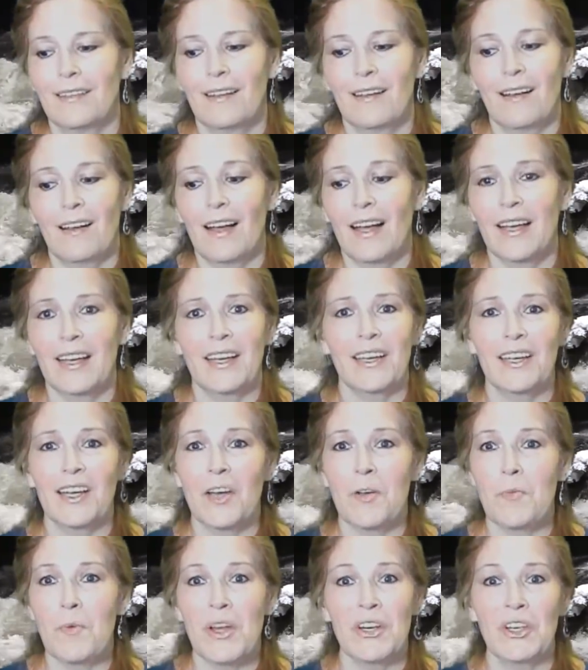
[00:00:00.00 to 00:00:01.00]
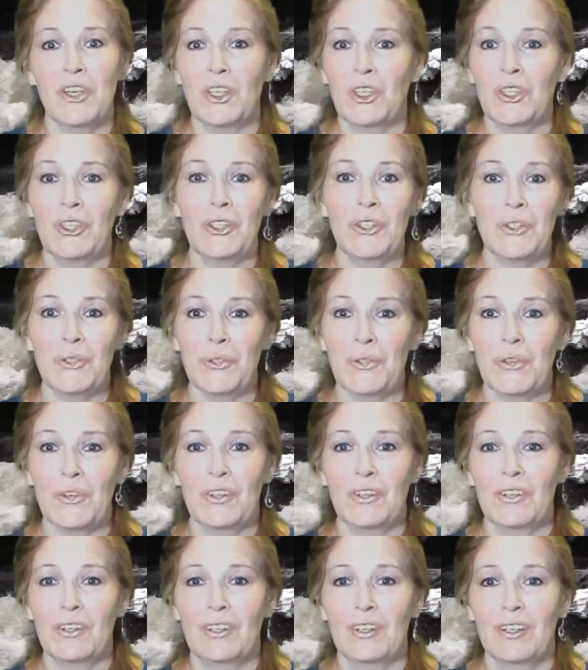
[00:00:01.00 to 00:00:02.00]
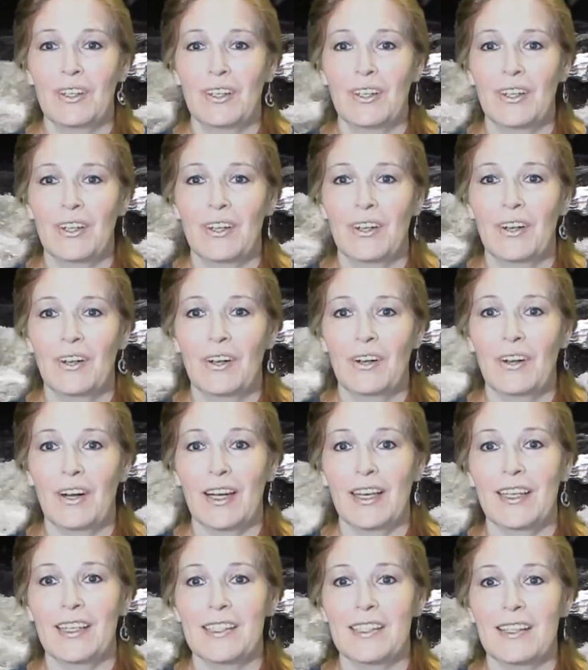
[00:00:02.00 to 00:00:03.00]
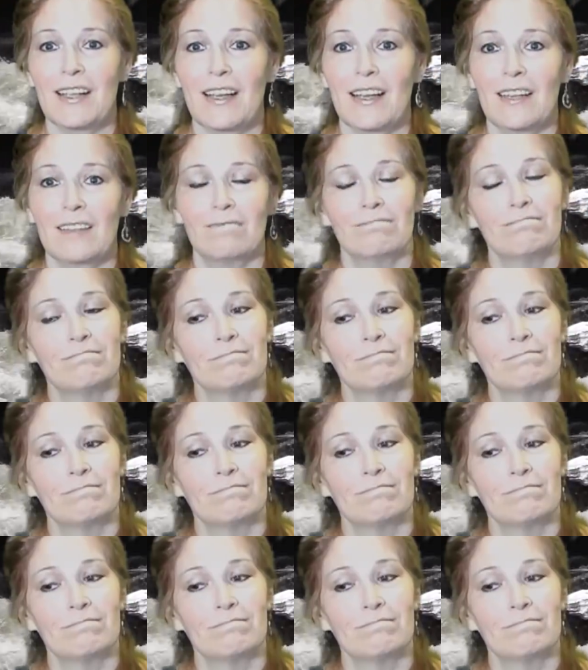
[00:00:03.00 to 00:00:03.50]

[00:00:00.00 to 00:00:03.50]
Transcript: I could come unglued, or I could say,